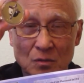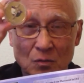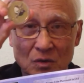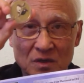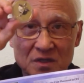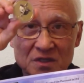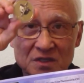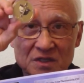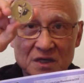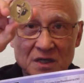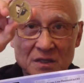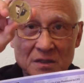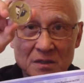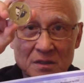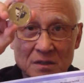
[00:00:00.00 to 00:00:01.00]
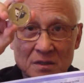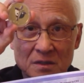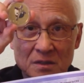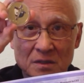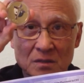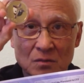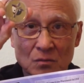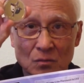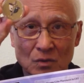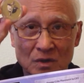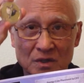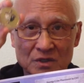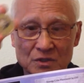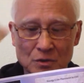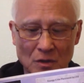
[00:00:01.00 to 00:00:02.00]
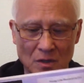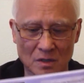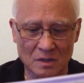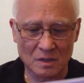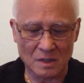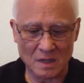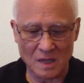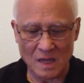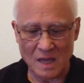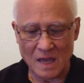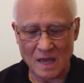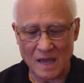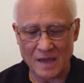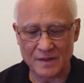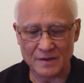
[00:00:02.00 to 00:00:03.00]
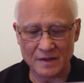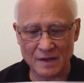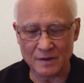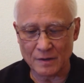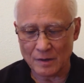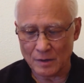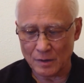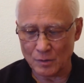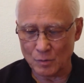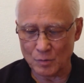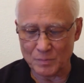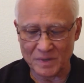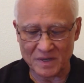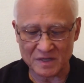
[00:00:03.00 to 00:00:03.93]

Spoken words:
One is yin, one is yang. And then it will be